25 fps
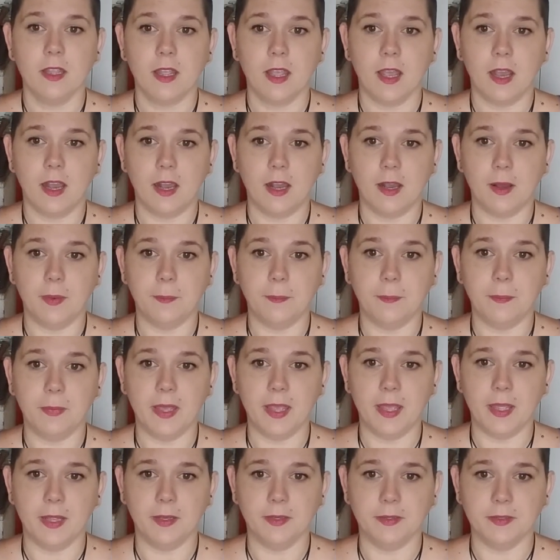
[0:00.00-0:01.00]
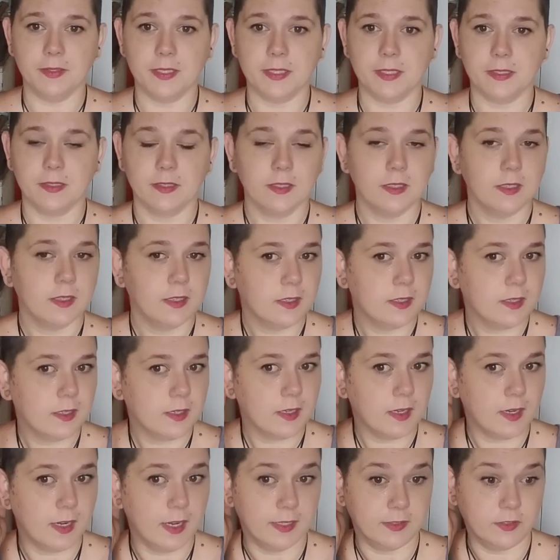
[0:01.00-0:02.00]
and
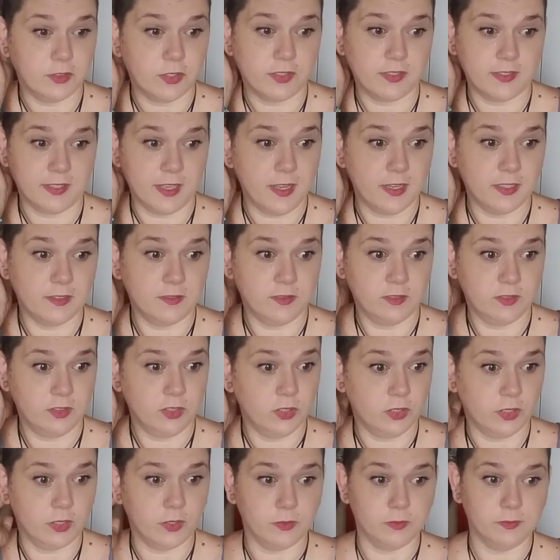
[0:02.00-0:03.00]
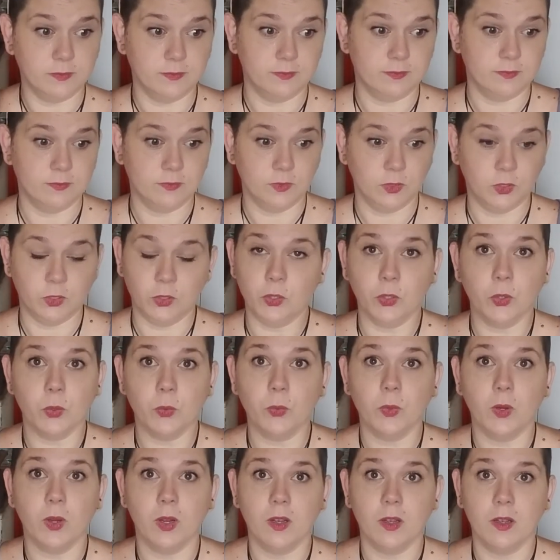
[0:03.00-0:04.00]
I just said,
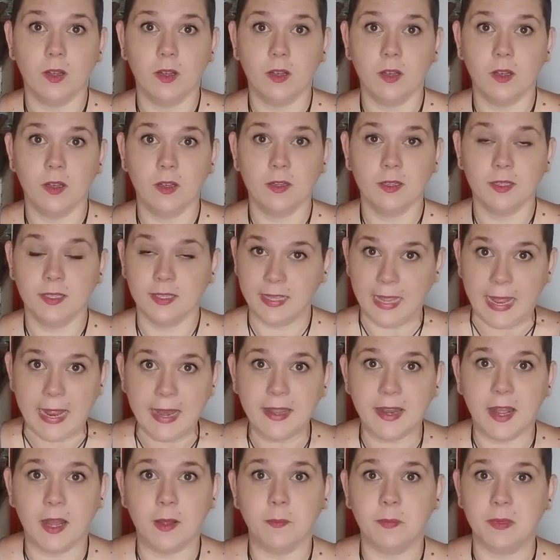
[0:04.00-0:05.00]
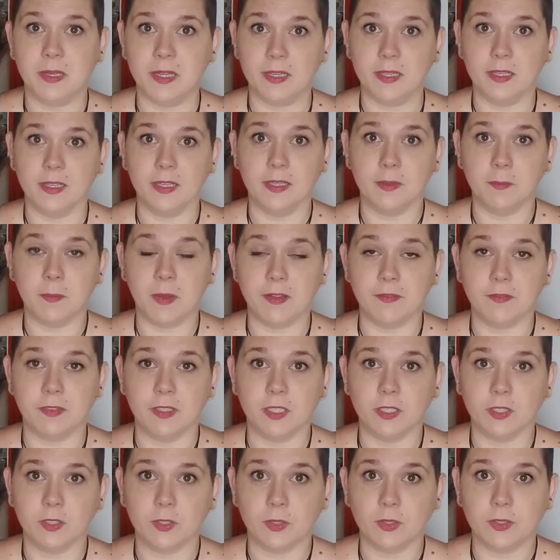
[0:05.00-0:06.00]
you cannot be in my
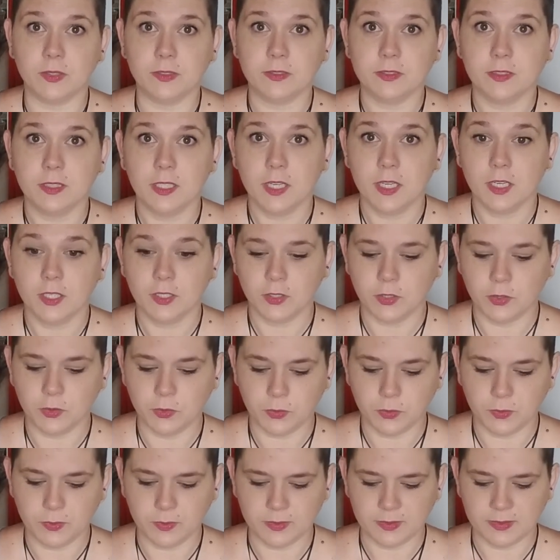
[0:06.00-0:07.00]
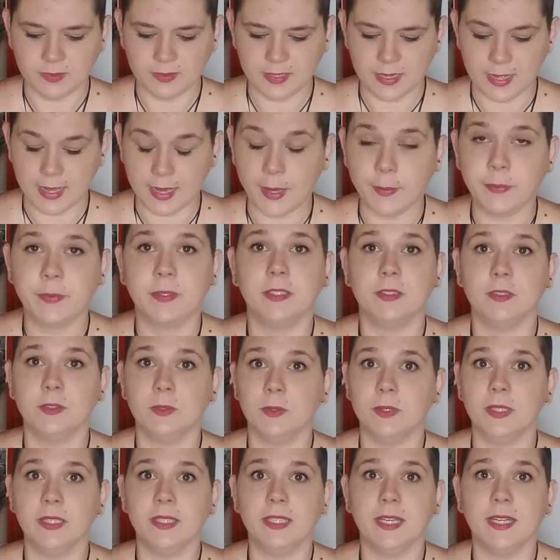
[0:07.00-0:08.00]
vehicle. You
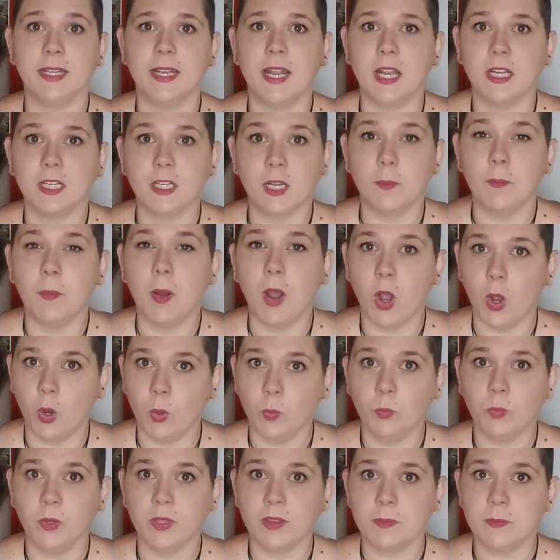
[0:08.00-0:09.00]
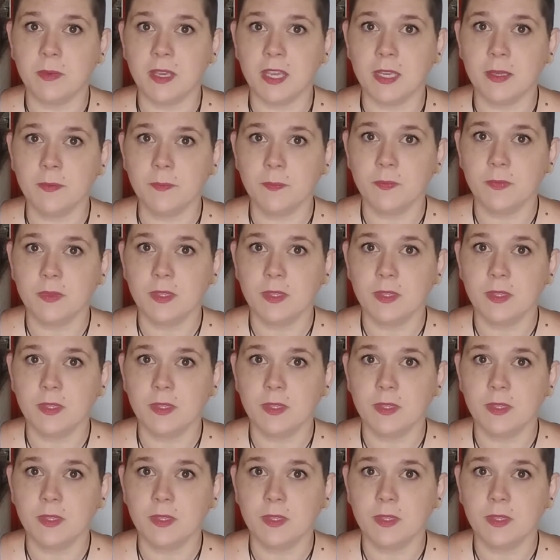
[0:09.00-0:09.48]
absolutely cannot come home with me.